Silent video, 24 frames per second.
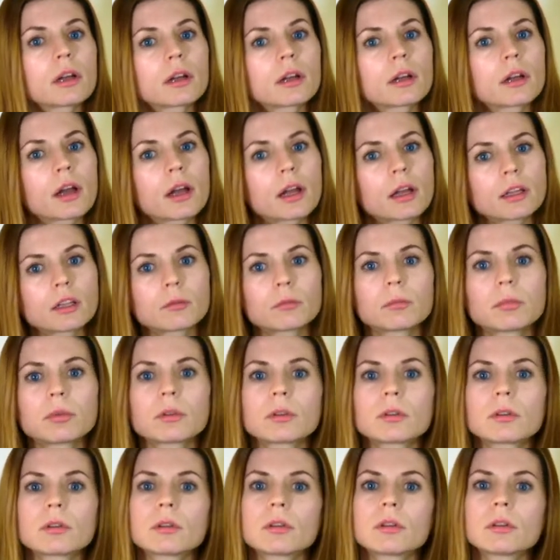
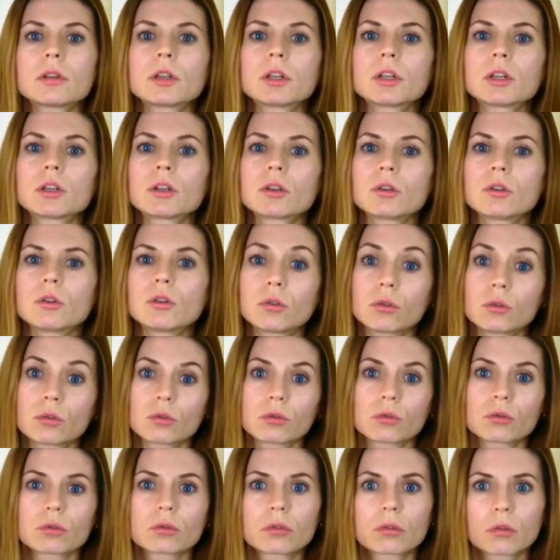enable
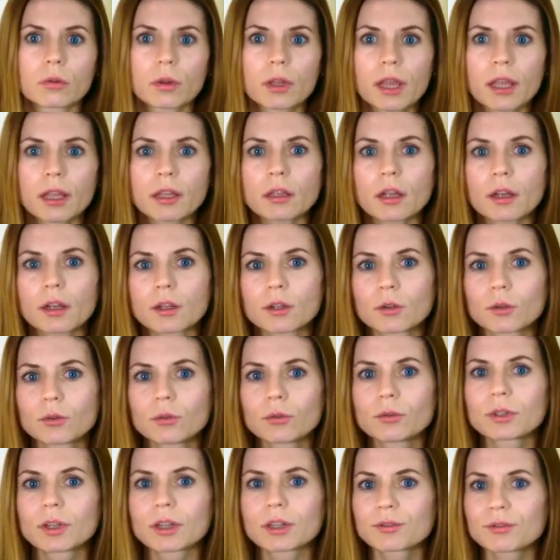you to gain a
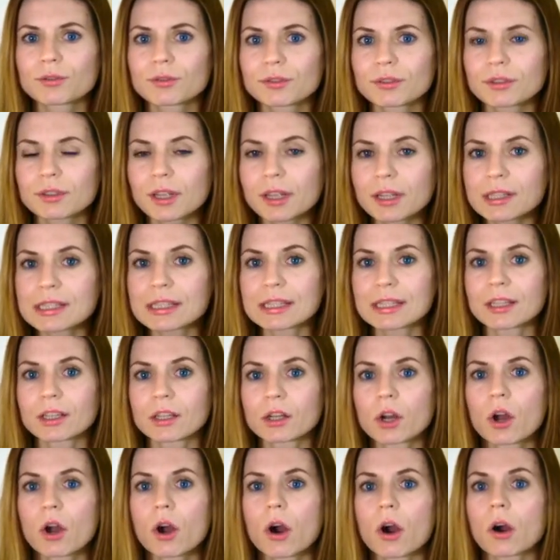good
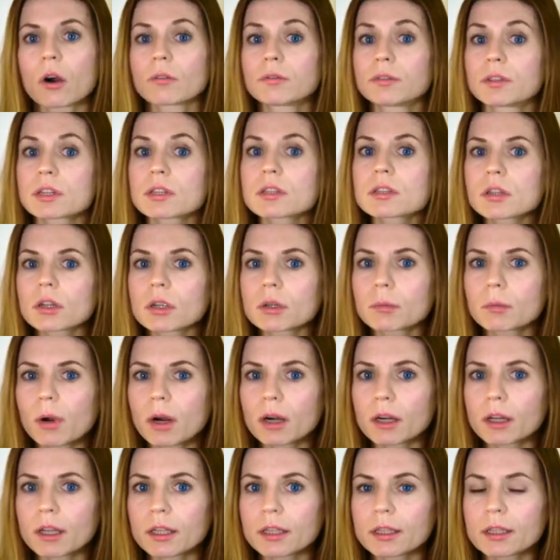understanding of the stock
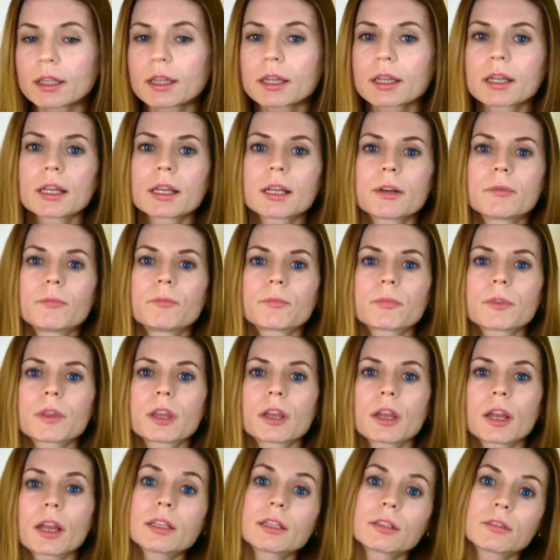market
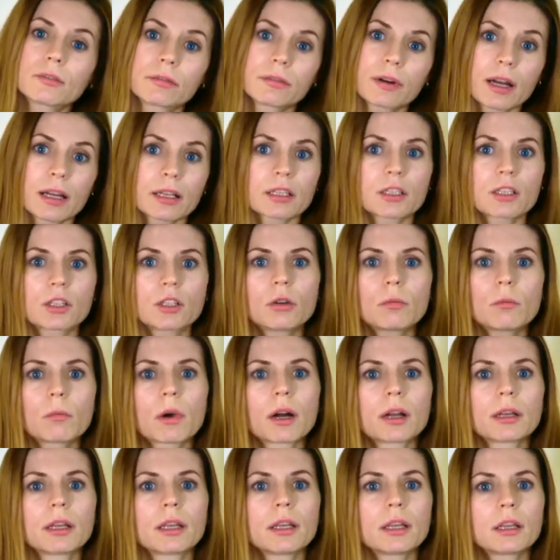and invest your
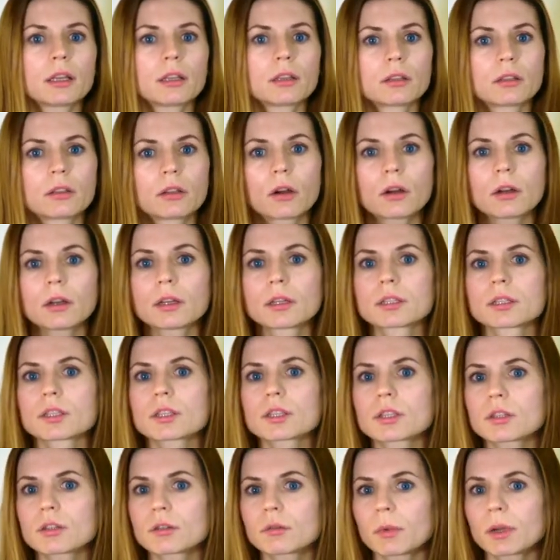money into
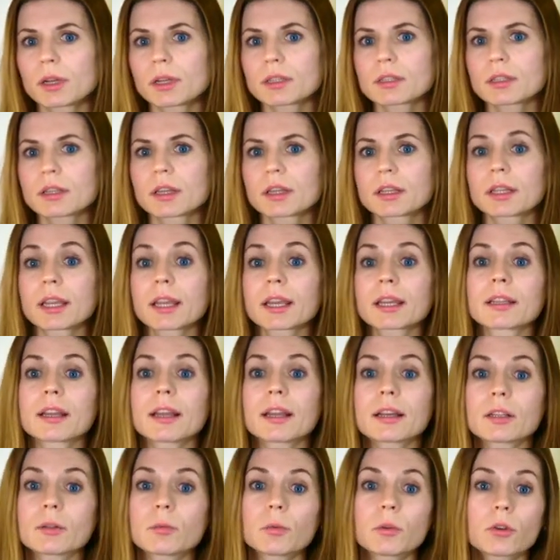instruments that can
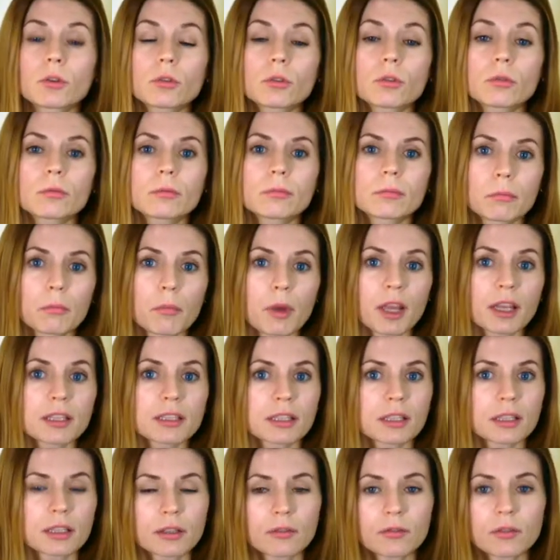help you make
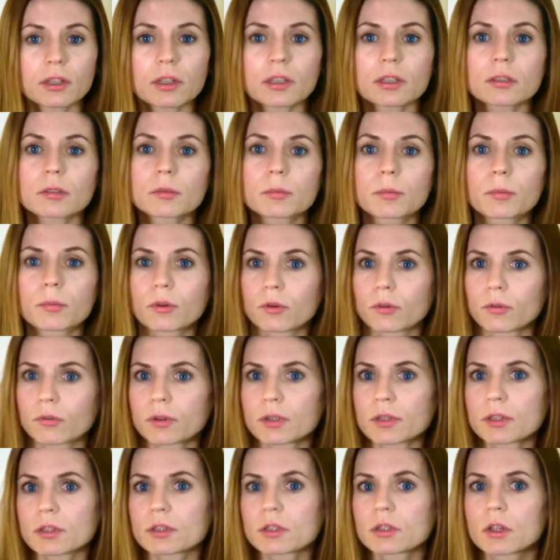significant
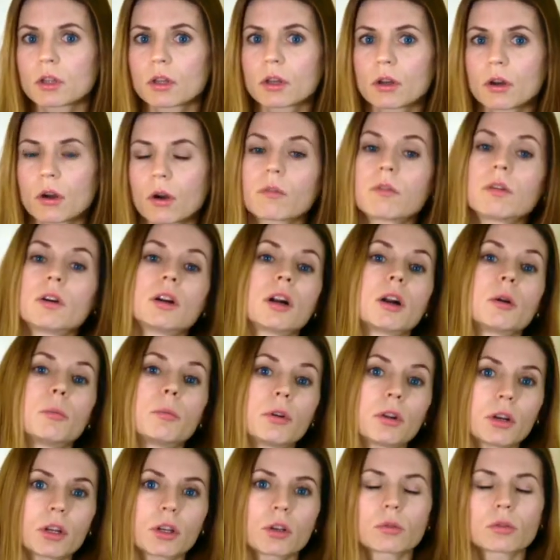profits over a
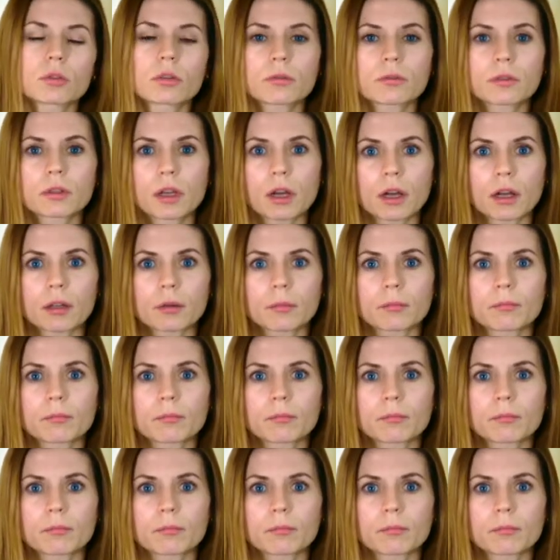period of time.